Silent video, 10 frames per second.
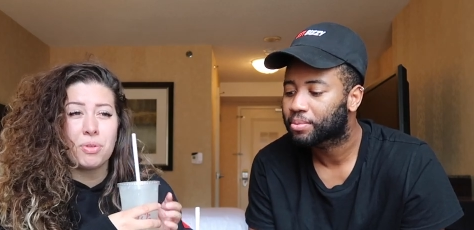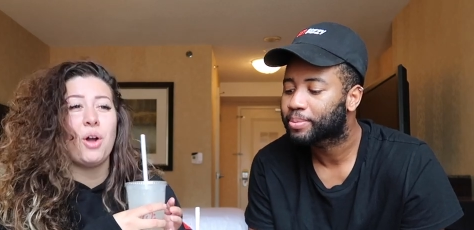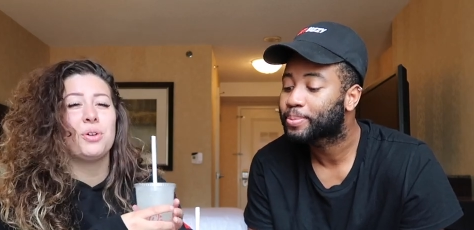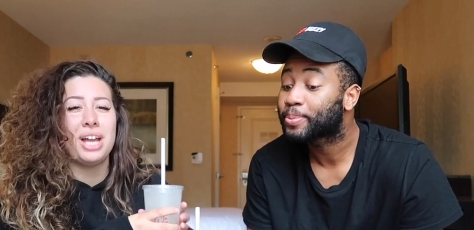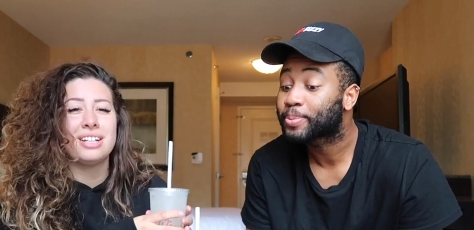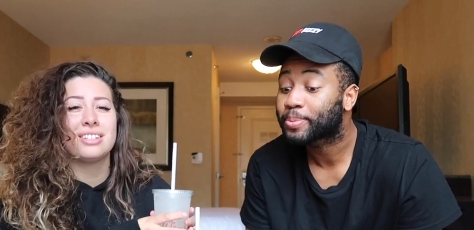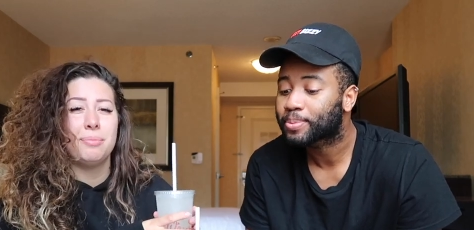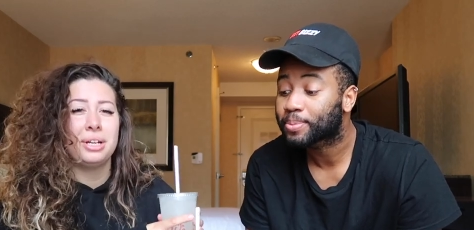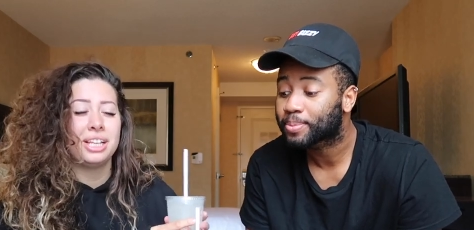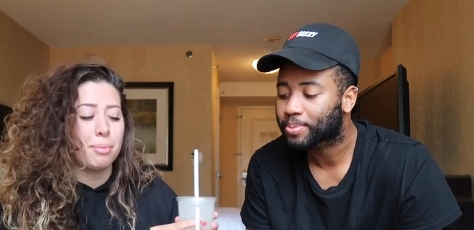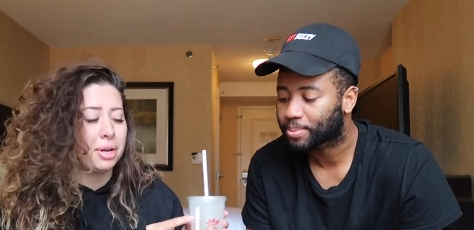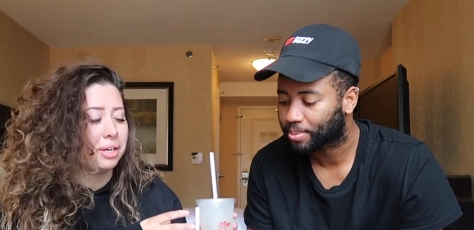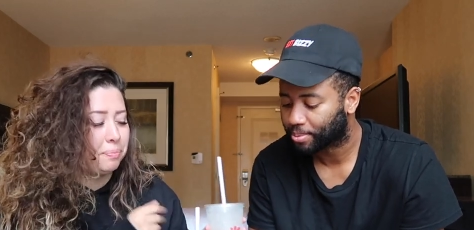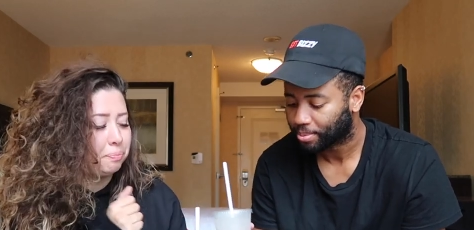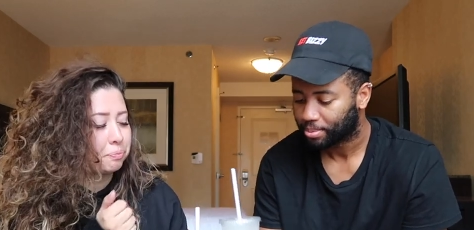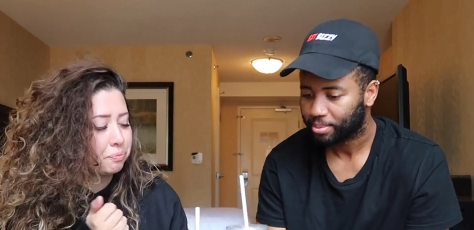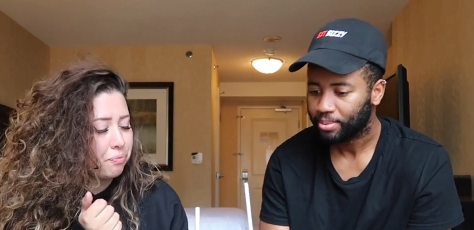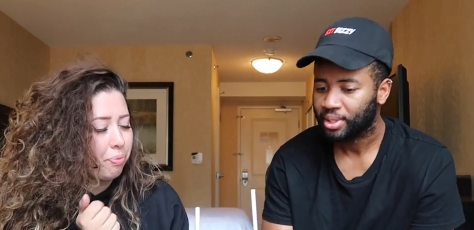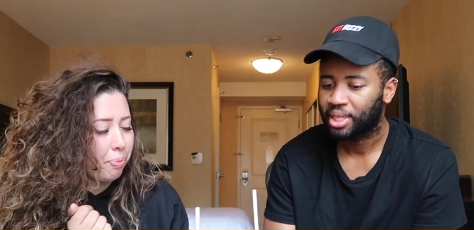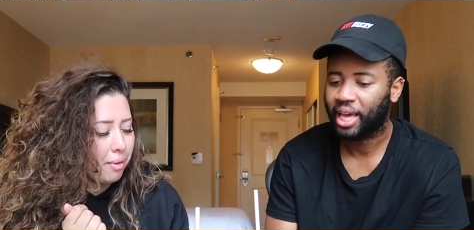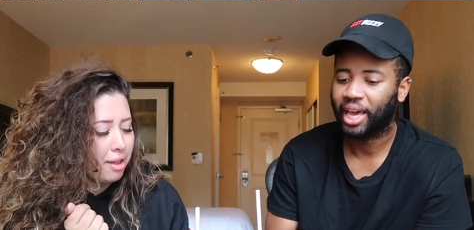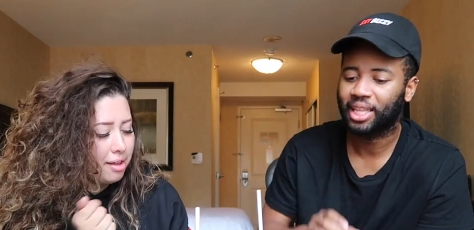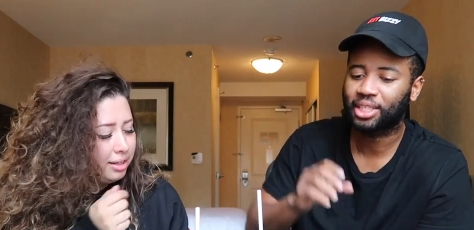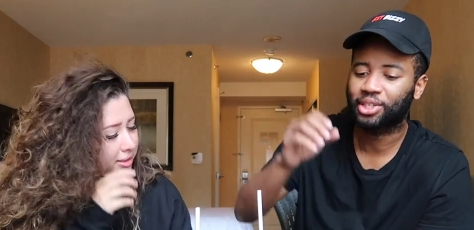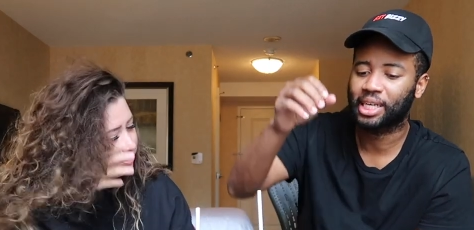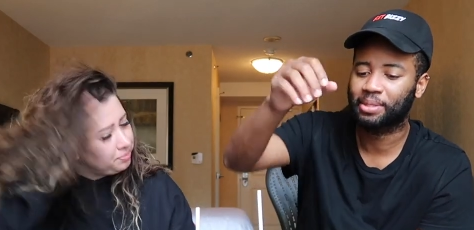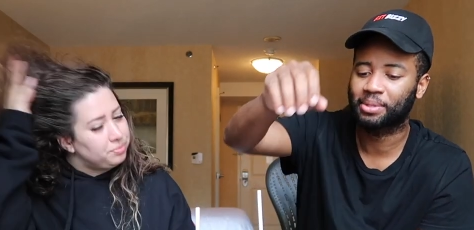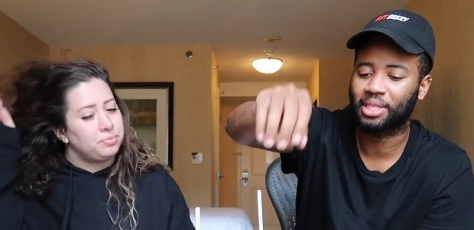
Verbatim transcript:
Speaker 1: Oh yeah, it's lemonade, lemonade.
Speaker 2: Okay, let's try some